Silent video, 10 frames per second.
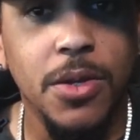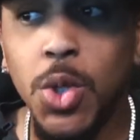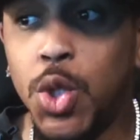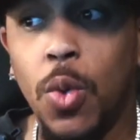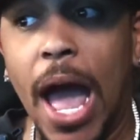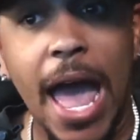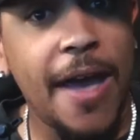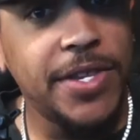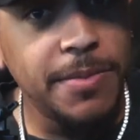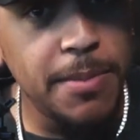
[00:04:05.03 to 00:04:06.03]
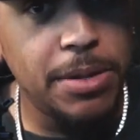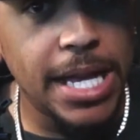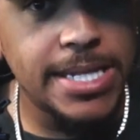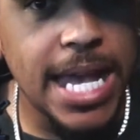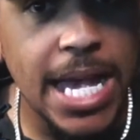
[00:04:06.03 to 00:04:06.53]
Do I have to be
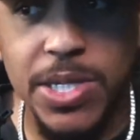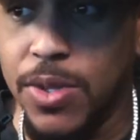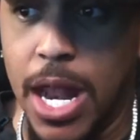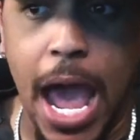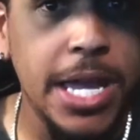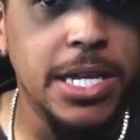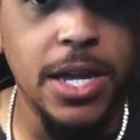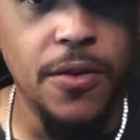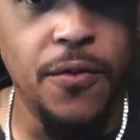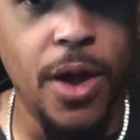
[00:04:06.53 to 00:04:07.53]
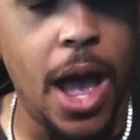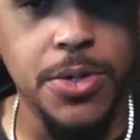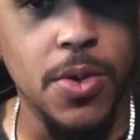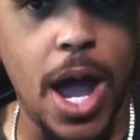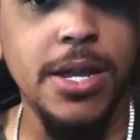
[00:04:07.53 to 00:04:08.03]
plus size so that I can get a uh,
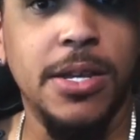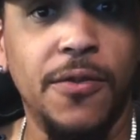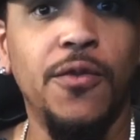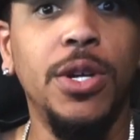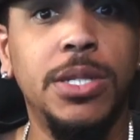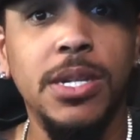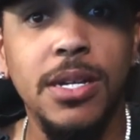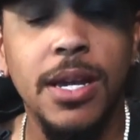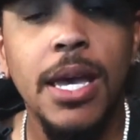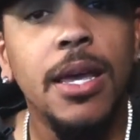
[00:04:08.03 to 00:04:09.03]
so I get a free seat?